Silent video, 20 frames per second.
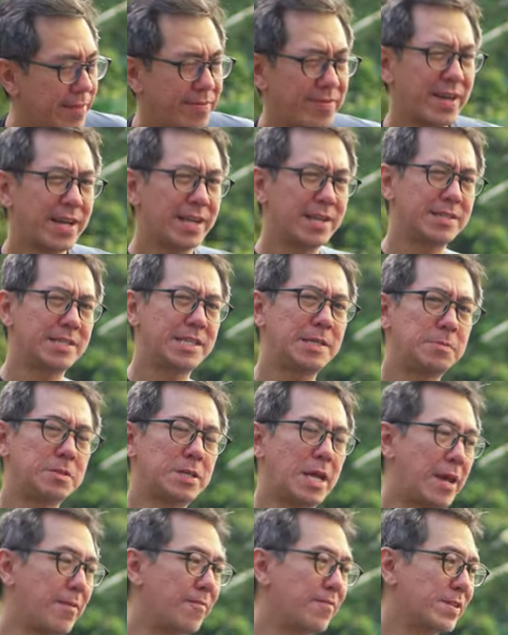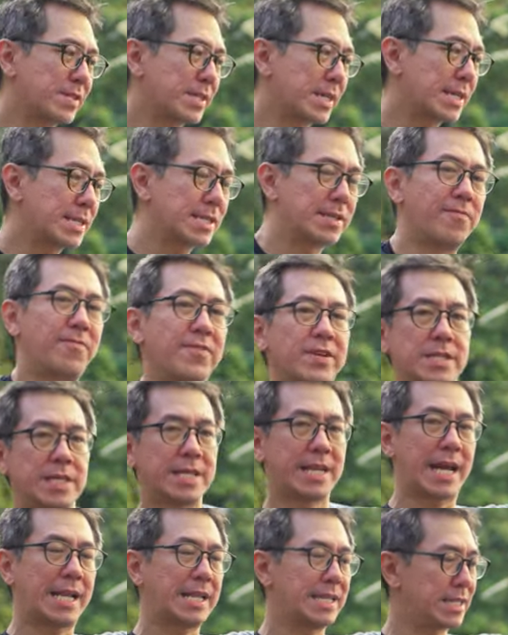And that seems to emphasize the
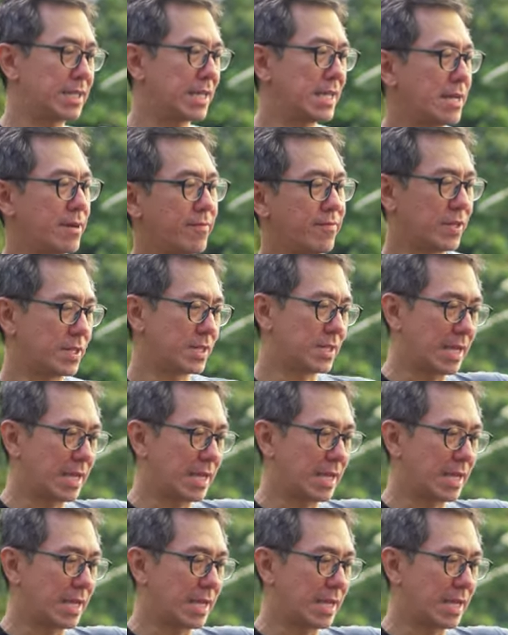verticality of this